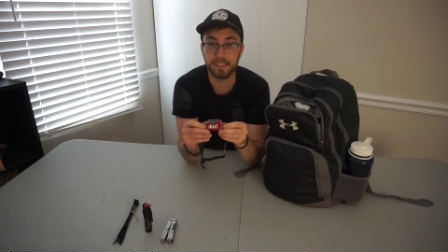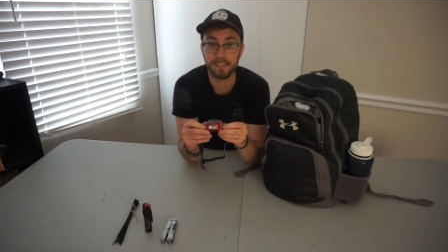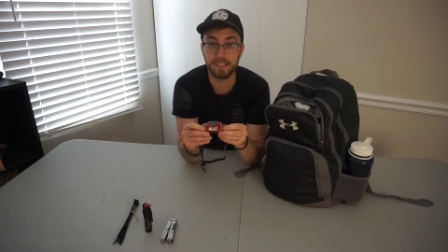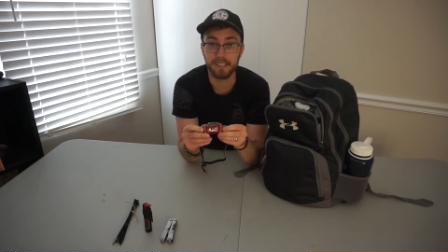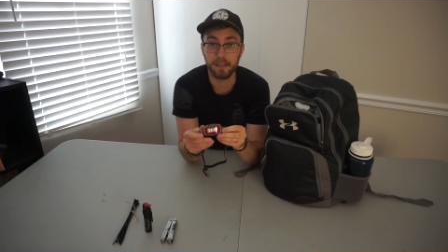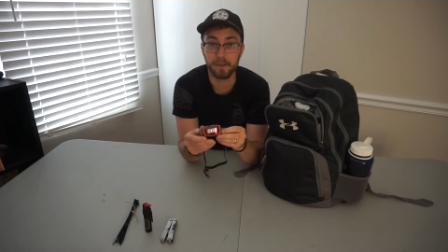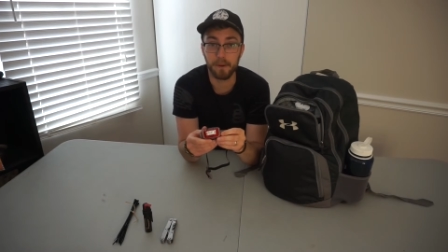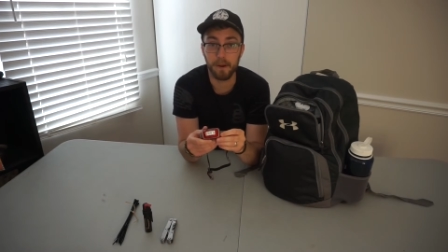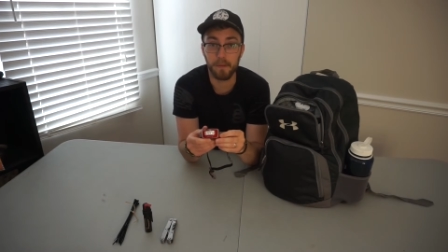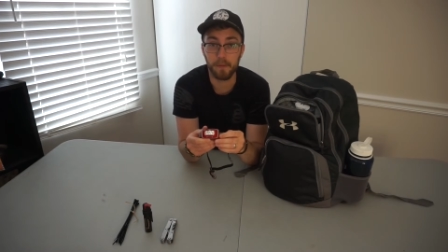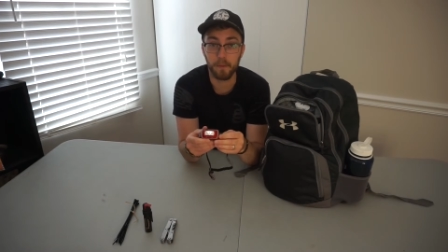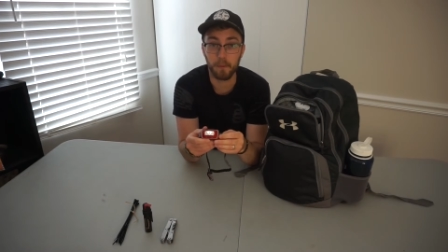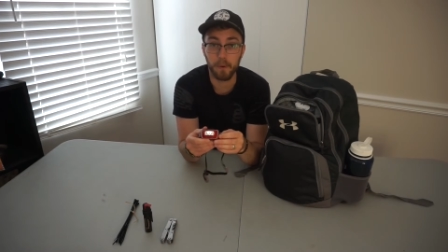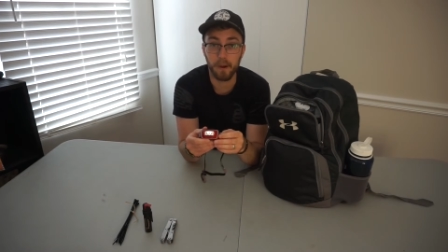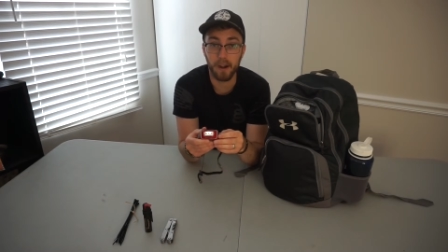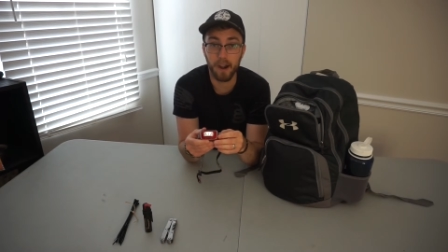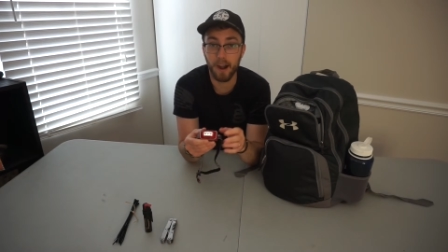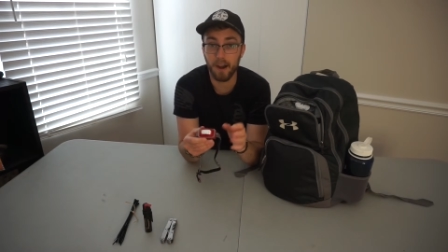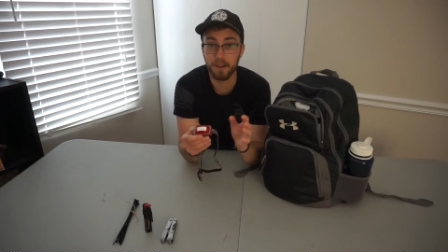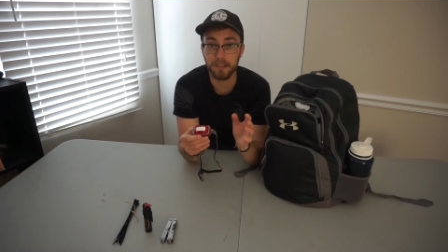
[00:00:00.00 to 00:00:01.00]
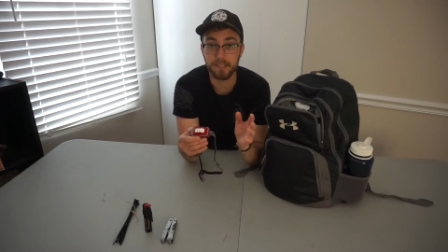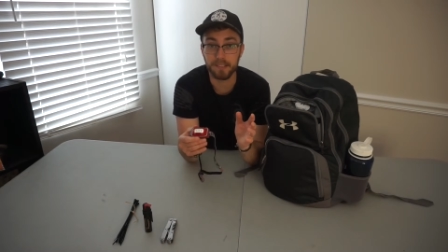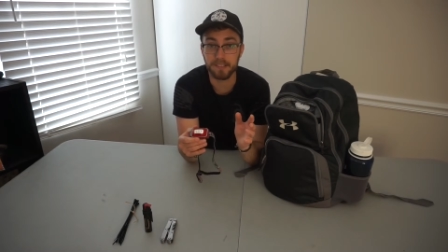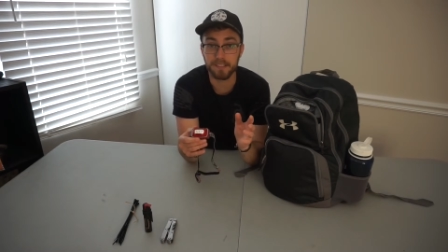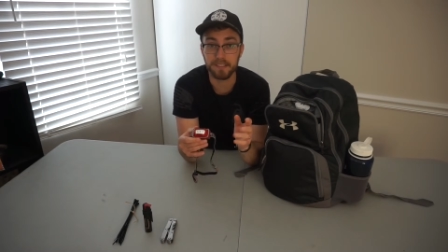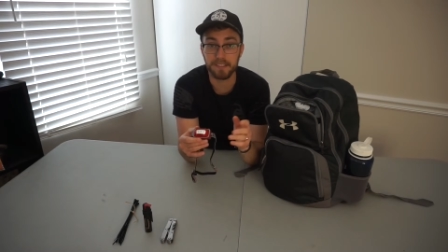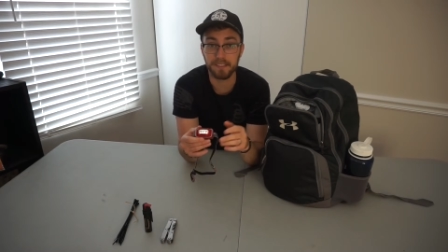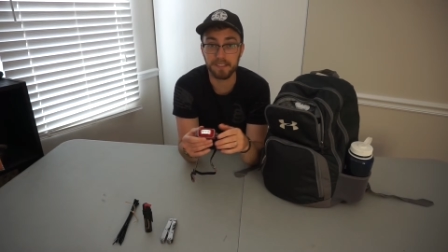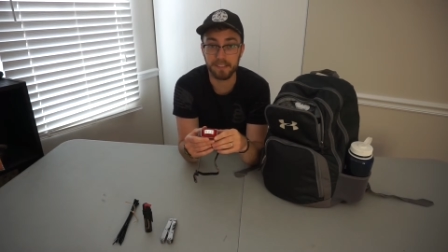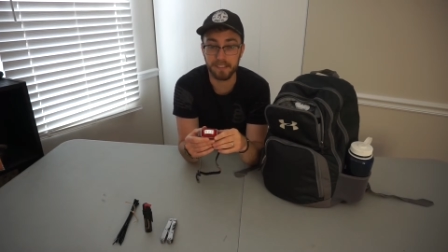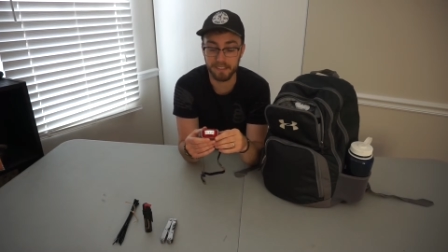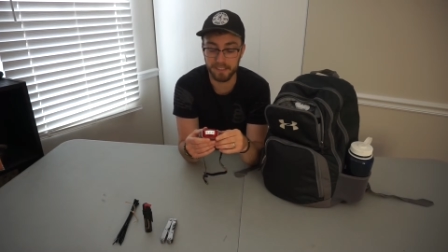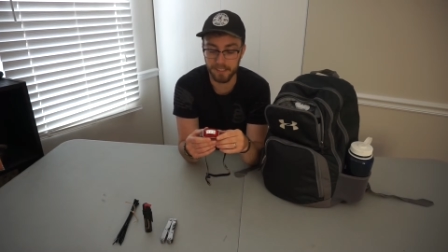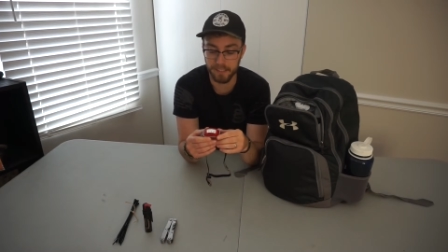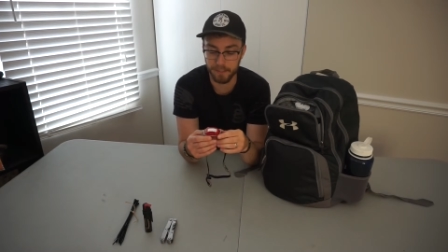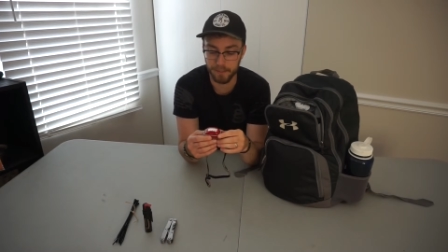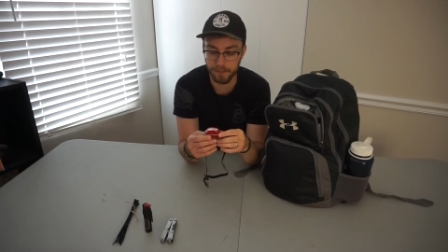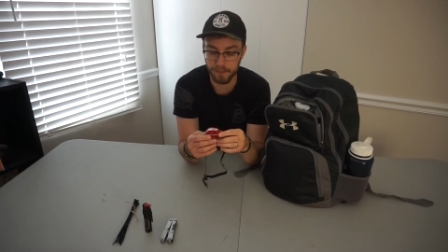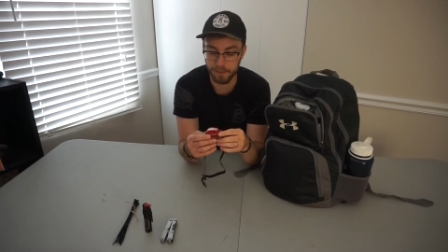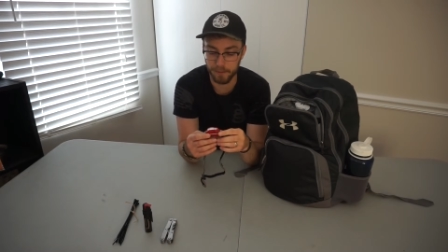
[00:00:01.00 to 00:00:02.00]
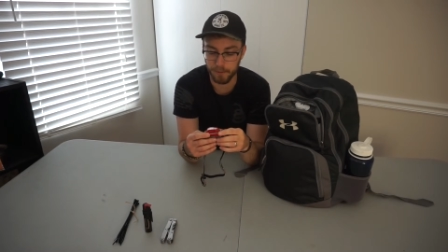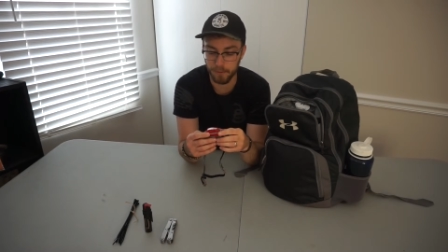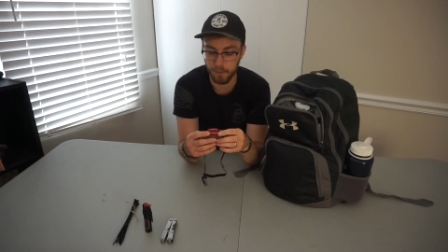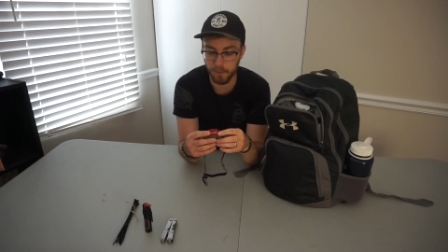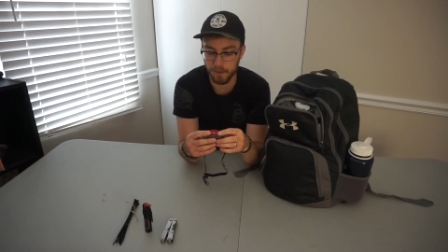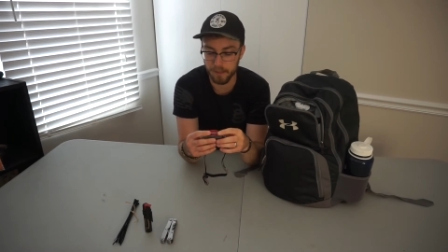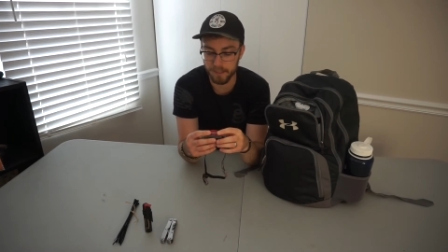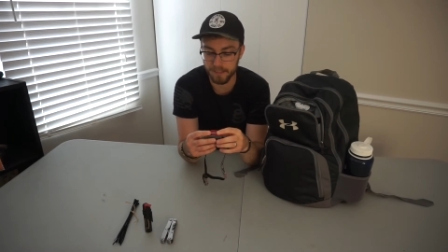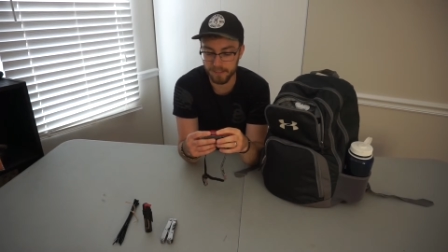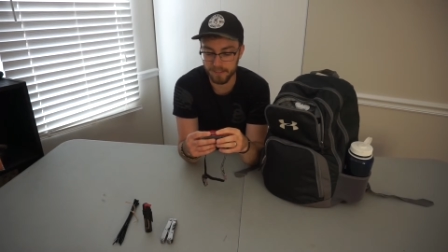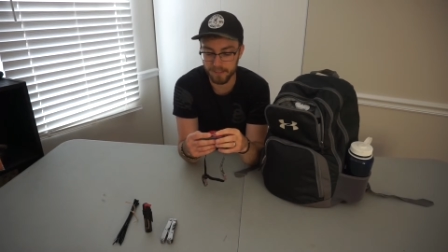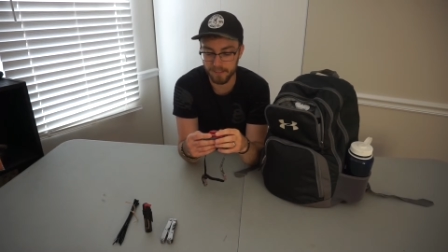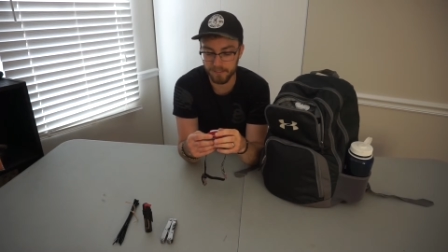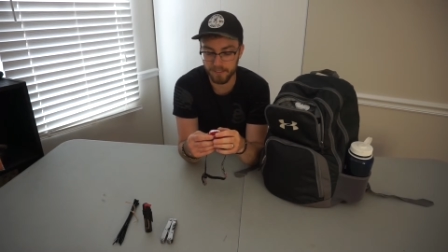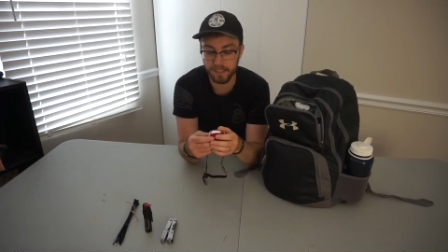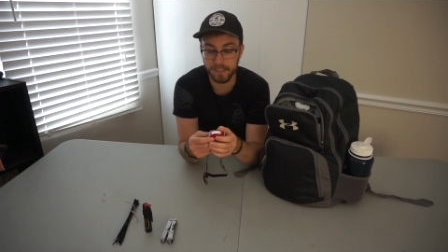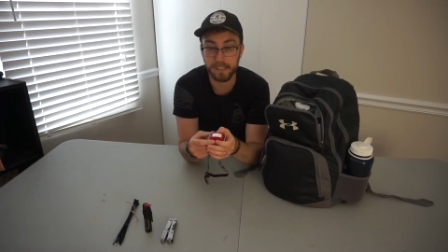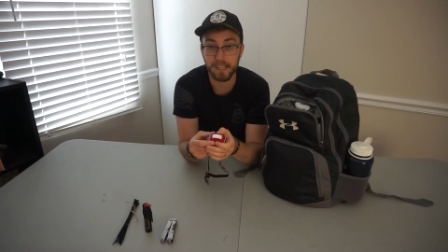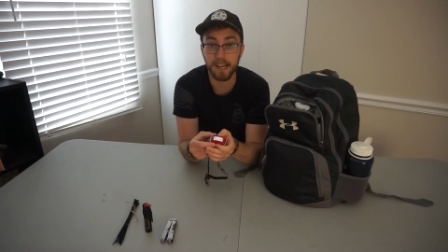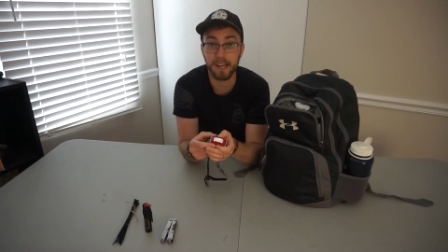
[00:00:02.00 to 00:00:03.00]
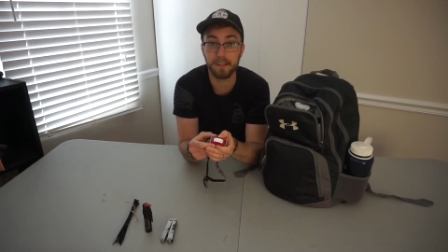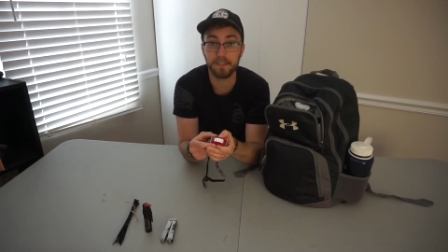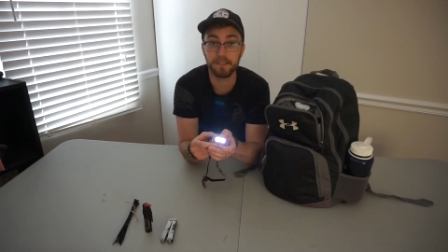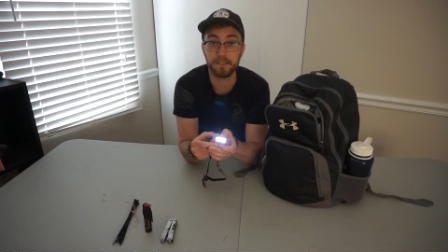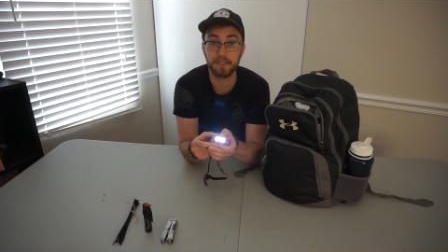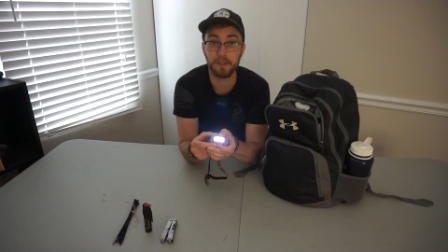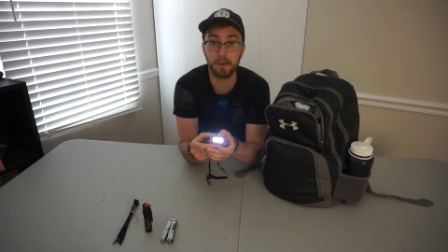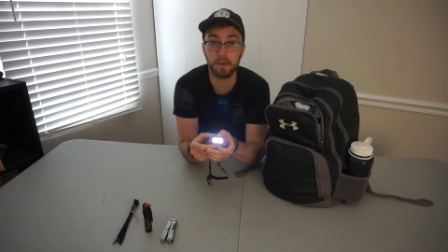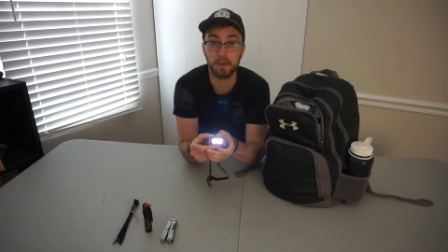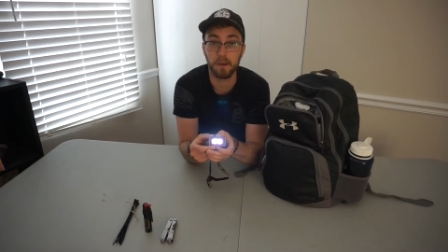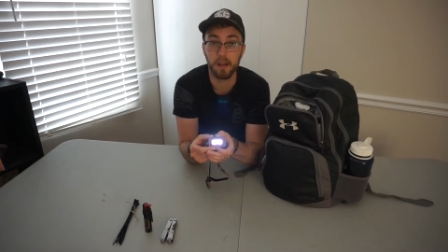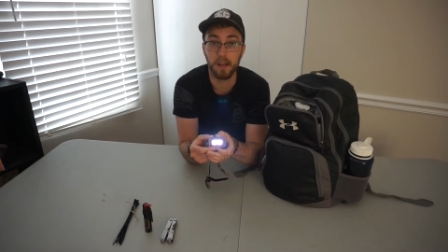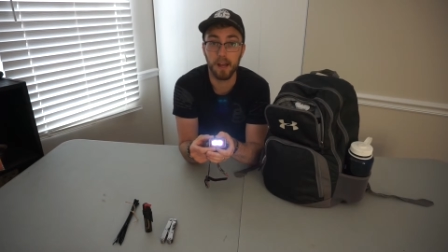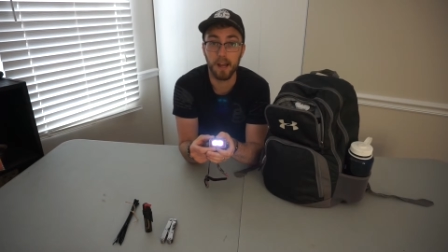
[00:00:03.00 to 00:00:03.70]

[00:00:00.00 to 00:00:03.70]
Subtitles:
get around the warehouse and still continue to do work and stuff like that. So